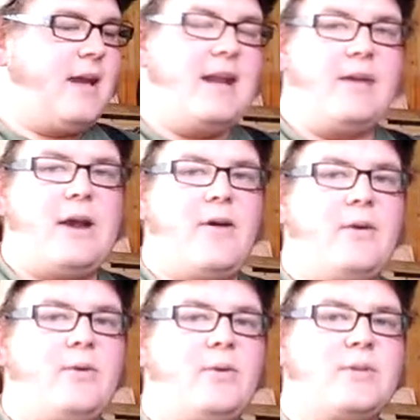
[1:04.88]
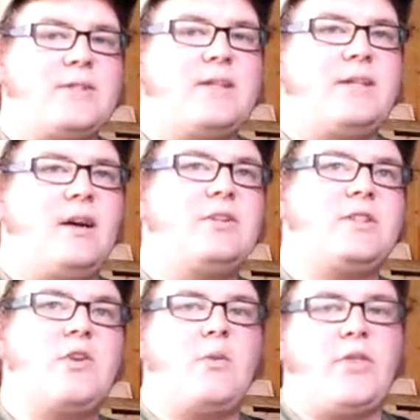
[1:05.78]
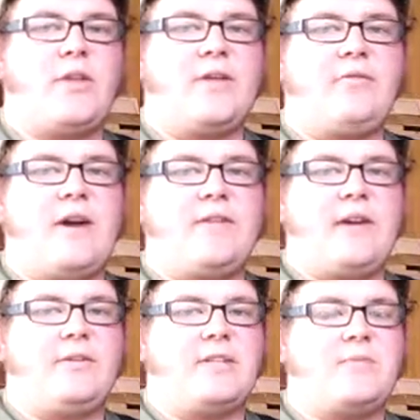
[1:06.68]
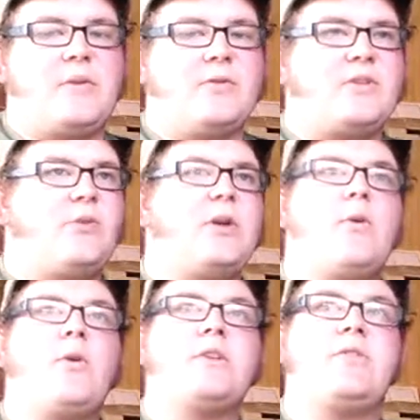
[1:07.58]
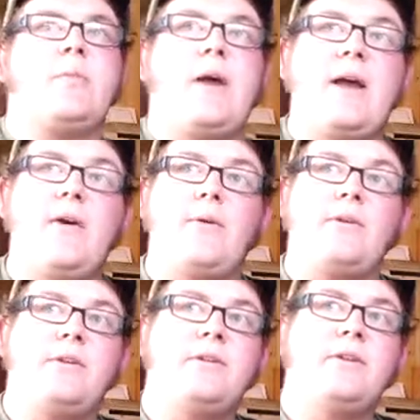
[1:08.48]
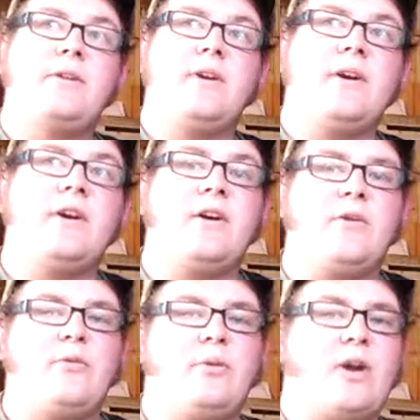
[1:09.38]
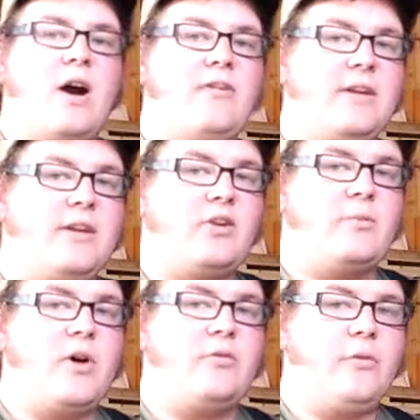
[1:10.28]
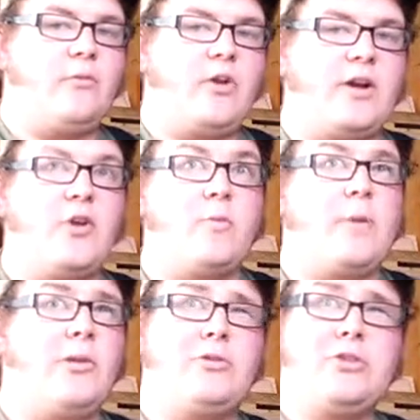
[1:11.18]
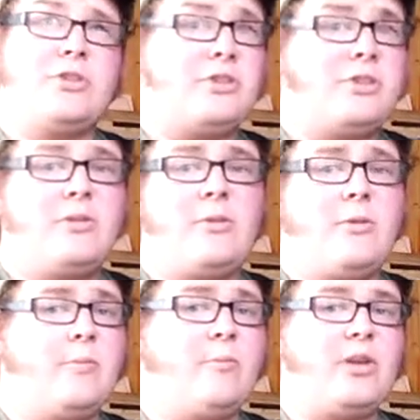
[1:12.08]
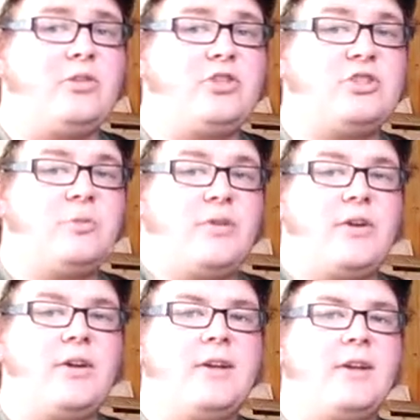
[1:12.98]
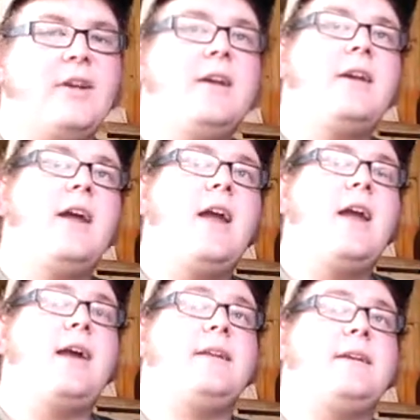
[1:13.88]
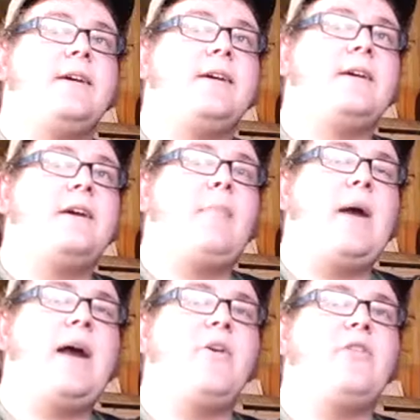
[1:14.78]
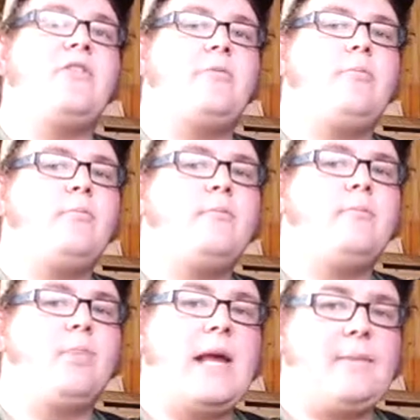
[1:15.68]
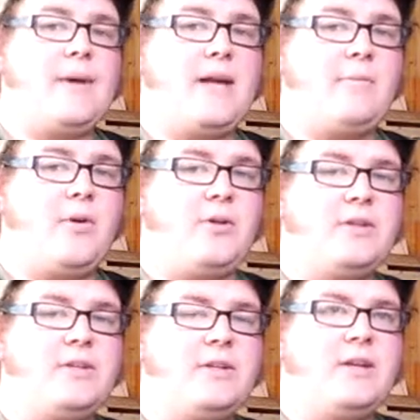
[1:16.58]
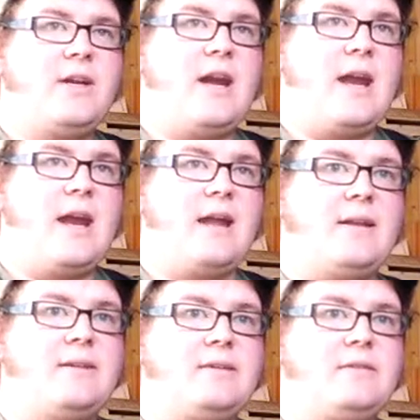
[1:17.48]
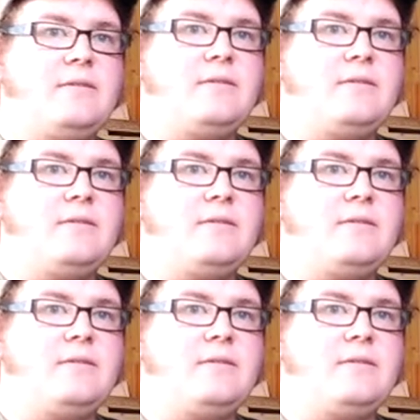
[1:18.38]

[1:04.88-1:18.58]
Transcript: Anyhow, it was. I'll just go with the 5 gallon recipe. It was 3/4 of a pound of coffee kiln malt from Franco Belges or Belges, whatever you call it, and a pound of black patent malt, and